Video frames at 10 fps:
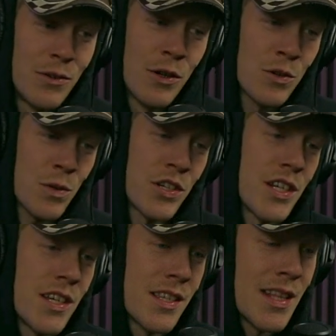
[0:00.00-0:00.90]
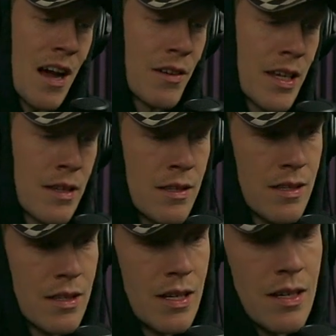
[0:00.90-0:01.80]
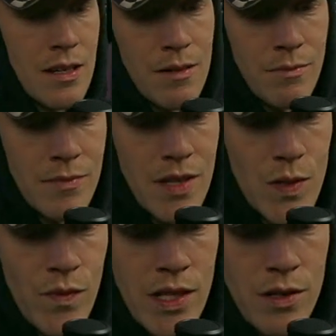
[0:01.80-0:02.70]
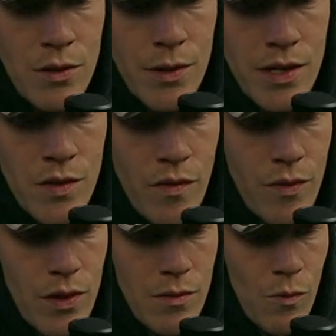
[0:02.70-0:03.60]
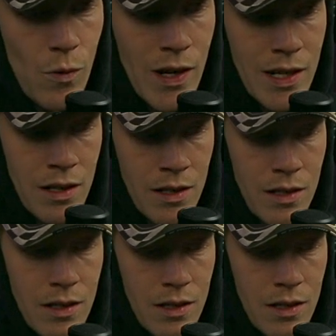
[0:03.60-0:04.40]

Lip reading: Who knows where she is nowadays? This video is from when?